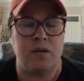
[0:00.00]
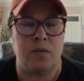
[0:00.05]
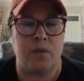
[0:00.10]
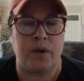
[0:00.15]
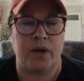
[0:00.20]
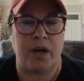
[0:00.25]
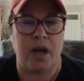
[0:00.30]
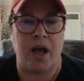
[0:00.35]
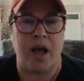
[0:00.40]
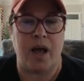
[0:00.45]
We're
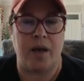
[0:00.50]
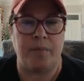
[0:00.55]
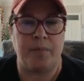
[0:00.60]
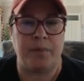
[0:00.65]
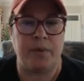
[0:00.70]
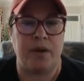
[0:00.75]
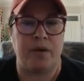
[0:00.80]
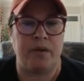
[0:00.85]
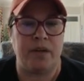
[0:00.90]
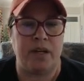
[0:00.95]
going to
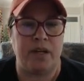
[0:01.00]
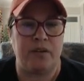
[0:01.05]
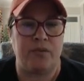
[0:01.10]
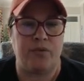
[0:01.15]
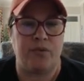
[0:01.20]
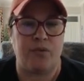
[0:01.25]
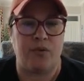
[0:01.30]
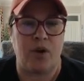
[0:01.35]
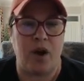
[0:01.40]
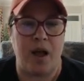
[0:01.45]
upload it
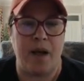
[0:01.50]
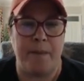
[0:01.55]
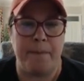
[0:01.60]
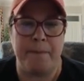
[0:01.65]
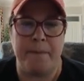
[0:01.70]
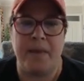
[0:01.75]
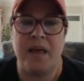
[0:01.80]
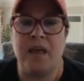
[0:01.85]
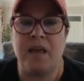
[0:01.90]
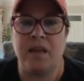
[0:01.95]

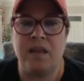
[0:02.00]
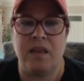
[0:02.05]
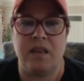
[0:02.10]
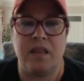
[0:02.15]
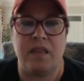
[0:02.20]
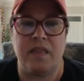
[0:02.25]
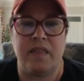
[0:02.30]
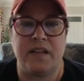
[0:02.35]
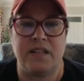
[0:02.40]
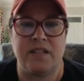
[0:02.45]
from
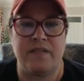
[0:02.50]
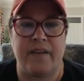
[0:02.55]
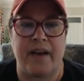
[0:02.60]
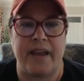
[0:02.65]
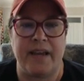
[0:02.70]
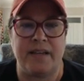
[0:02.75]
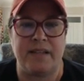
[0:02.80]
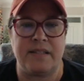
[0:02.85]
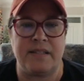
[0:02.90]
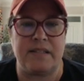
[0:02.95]
the
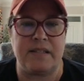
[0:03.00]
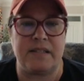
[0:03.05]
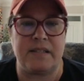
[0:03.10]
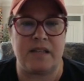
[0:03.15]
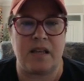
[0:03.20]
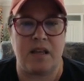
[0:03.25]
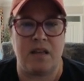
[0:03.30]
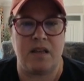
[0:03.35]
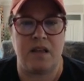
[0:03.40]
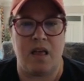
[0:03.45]
device.
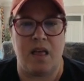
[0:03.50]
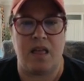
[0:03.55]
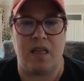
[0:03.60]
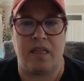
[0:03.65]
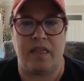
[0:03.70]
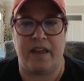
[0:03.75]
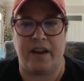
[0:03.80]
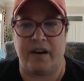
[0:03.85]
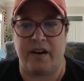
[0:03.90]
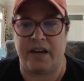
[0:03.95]

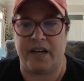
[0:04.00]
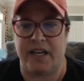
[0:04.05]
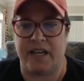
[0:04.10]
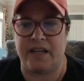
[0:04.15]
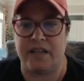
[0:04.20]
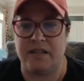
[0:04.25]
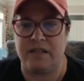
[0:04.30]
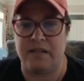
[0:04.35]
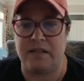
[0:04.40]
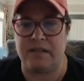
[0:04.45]
There it
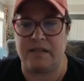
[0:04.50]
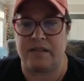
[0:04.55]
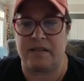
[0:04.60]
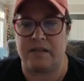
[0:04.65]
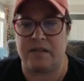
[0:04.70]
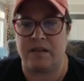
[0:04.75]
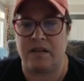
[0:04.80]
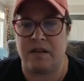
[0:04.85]
is.